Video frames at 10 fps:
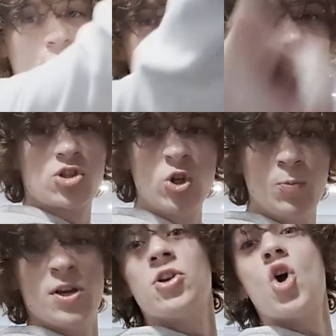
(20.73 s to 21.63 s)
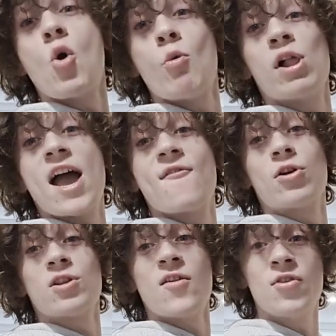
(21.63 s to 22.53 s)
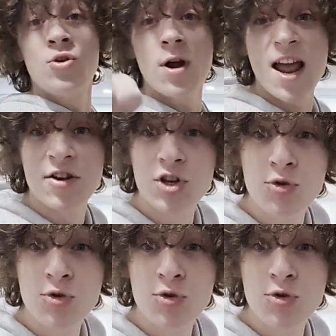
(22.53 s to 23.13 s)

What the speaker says: You're stupid, no one will ever love you, and